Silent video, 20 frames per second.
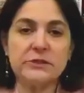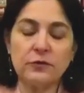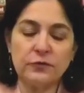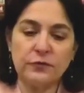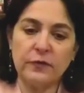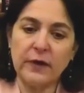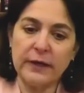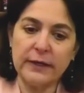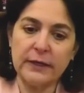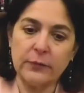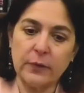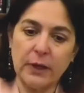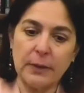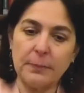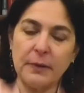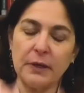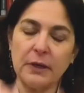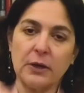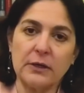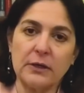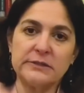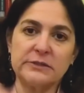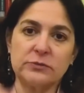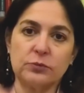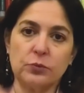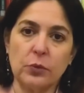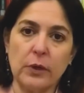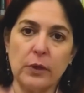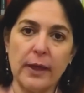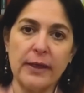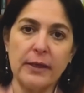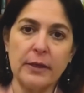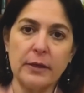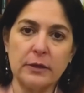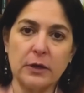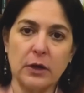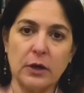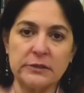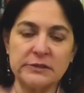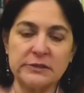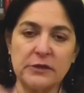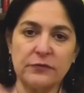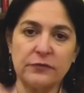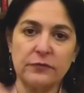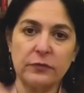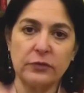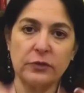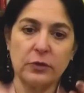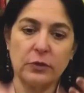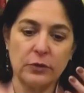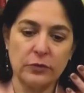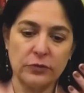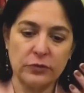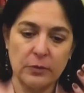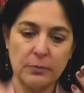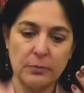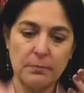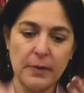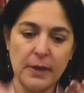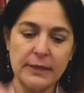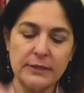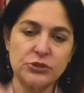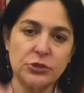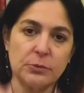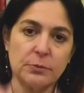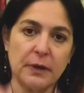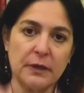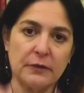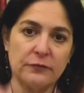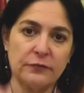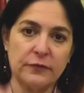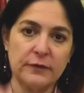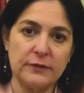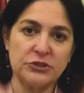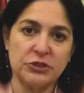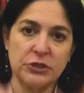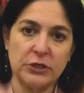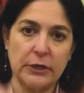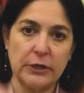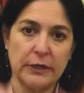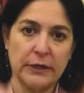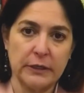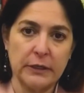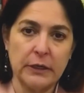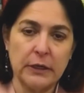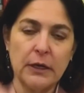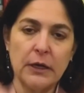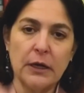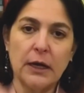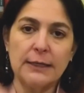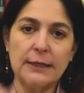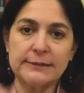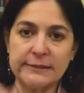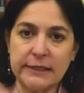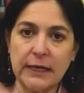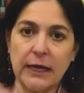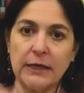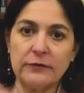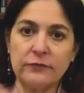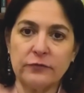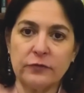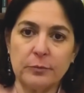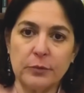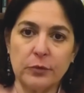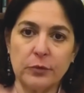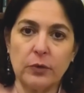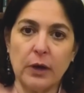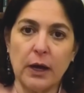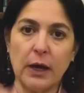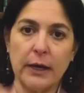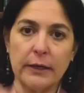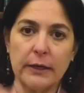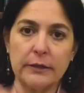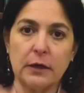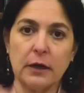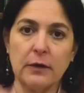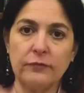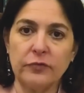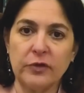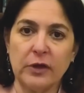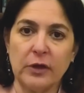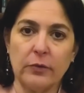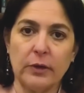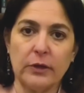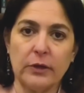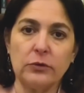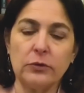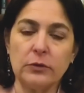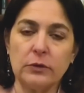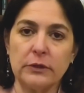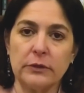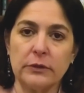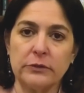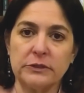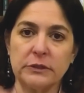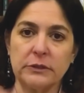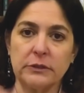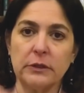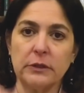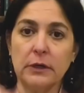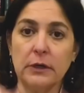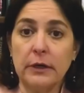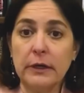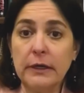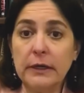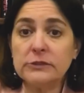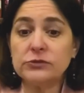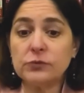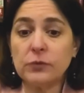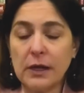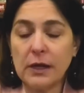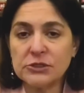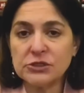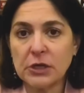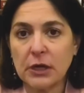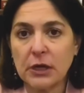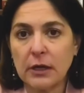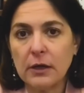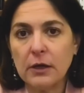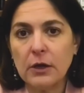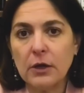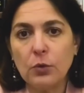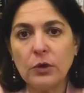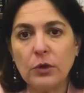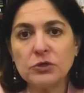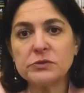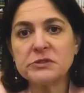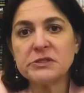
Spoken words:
funny, right? Because if the major beneficiary, aside from Iran, of the Iran nuclear deal is Russia, which was